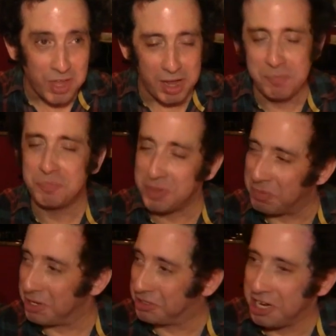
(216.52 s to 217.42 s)
Am
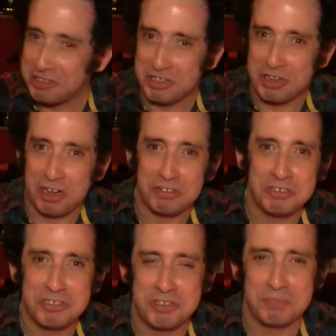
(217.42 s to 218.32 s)
I changing
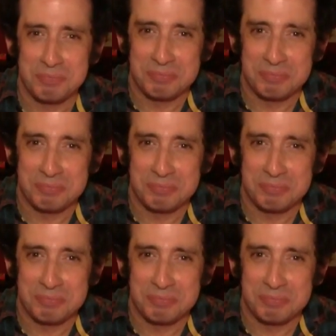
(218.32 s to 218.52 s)
colors?